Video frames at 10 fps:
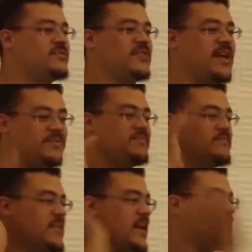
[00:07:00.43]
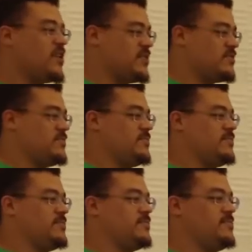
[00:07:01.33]
Say, hey, Chris,
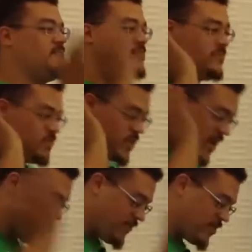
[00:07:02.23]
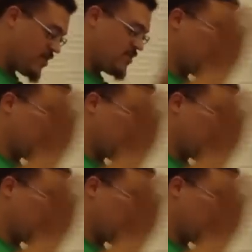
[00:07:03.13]
we got to focus.